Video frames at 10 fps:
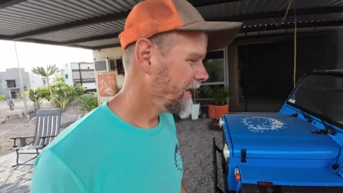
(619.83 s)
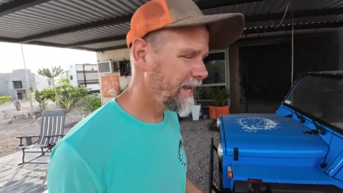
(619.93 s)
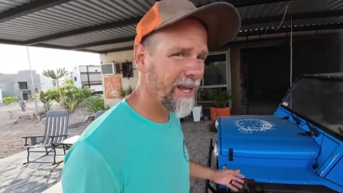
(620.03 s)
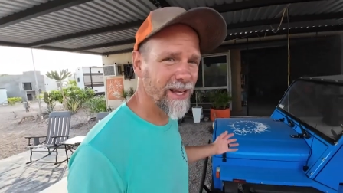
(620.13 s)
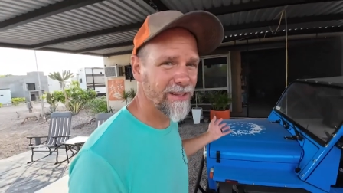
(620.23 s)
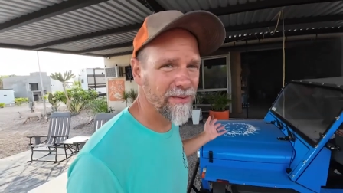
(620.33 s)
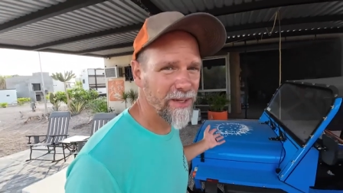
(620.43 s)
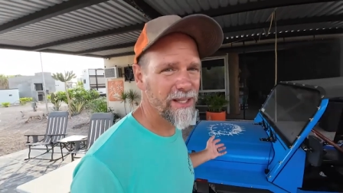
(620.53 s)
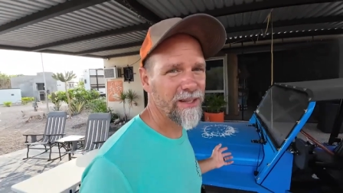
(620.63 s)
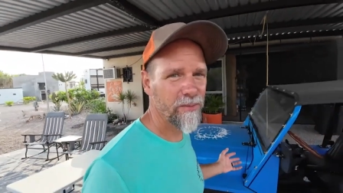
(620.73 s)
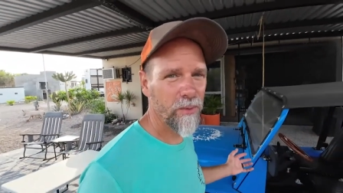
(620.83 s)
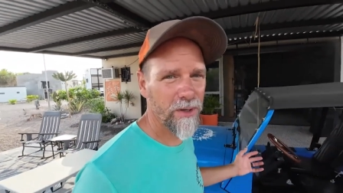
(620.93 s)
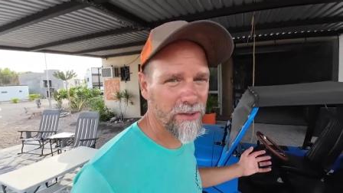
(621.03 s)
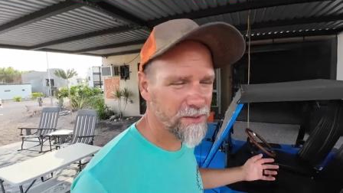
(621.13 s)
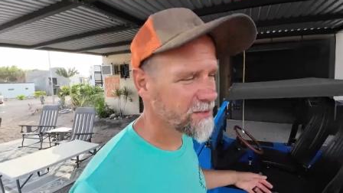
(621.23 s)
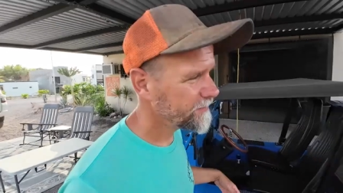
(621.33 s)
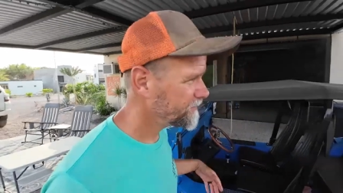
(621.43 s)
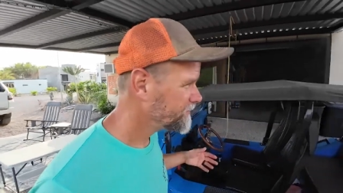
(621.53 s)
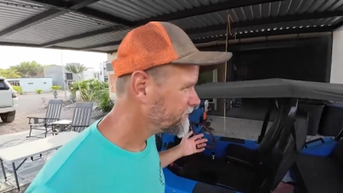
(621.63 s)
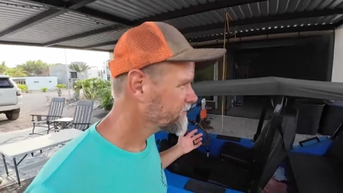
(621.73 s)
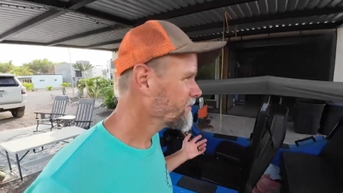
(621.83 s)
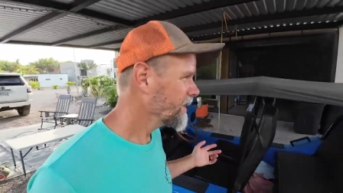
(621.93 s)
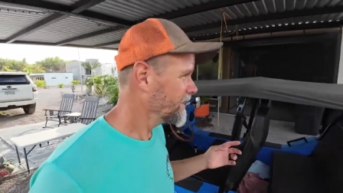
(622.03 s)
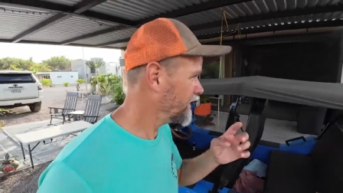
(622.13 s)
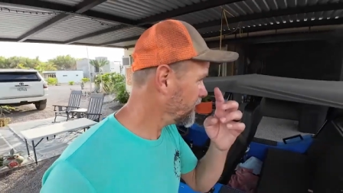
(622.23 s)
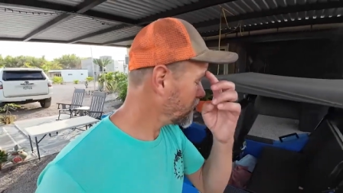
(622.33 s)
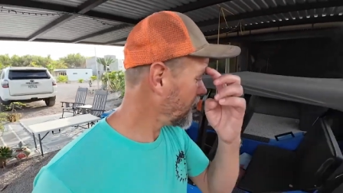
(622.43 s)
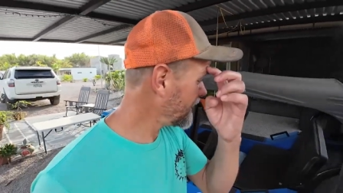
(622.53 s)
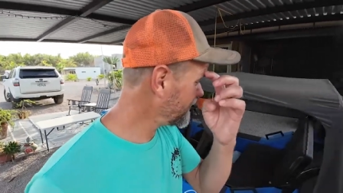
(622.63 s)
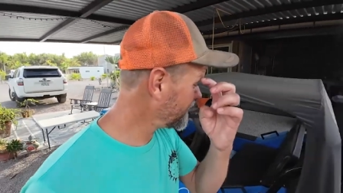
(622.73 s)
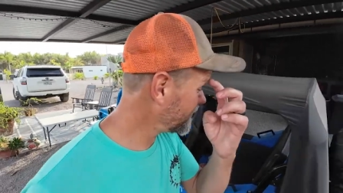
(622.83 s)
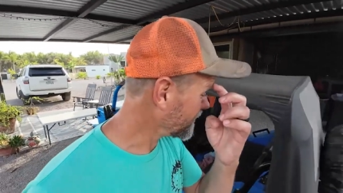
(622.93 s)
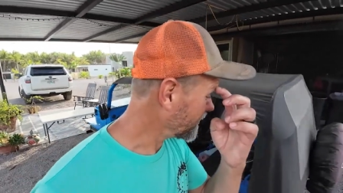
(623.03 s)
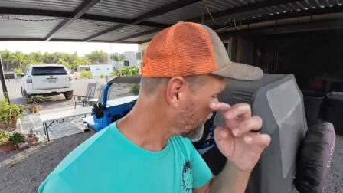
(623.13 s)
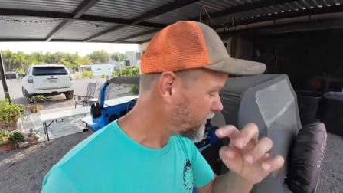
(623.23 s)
And to make it even worse, the Rhino,